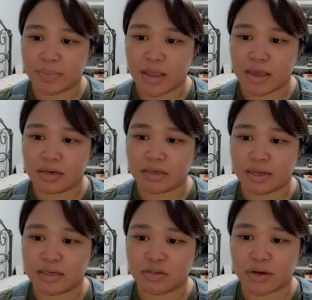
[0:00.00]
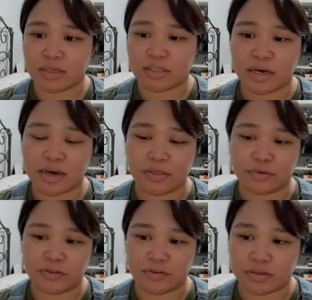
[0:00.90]
and glyceraldehyde
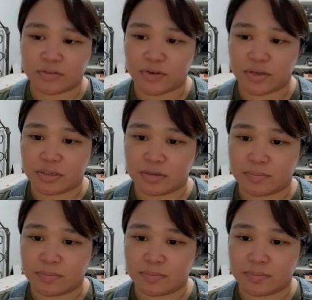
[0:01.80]
3-phosphate.